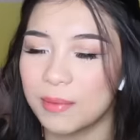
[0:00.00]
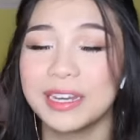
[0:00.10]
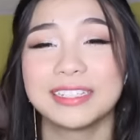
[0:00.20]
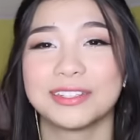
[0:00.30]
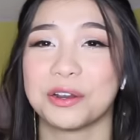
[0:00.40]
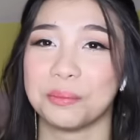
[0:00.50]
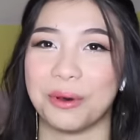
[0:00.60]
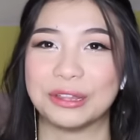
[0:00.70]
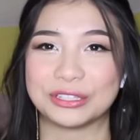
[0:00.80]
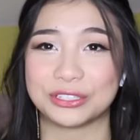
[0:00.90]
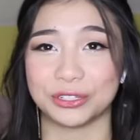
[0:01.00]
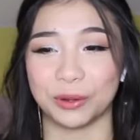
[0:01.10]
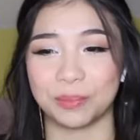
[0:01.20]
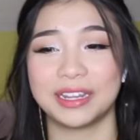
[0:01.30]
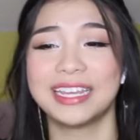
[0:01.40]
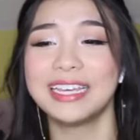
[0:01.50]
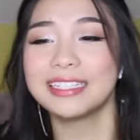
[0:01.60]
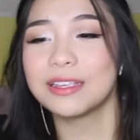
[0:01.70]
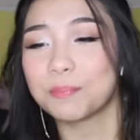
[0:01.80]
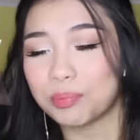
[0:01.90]
I mean, he's not a monster, but
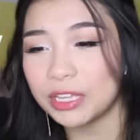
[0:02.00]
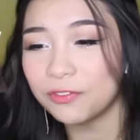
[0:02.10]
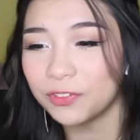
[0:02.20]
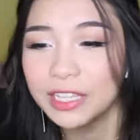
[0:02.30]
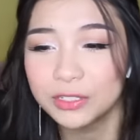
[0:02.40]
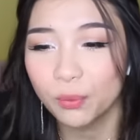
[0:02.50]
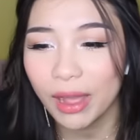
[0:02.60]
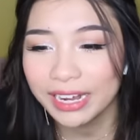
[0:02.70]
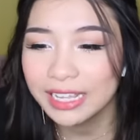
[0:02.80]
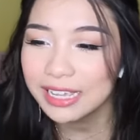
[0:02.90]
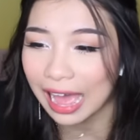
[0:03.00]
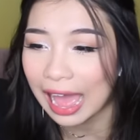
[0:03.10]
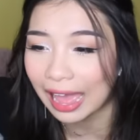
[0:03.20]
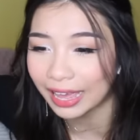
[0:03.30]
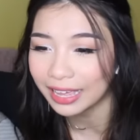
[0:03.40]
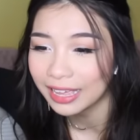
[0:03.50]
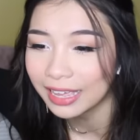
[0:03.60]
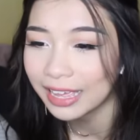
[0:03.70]
he's a beefy, sweaty guy.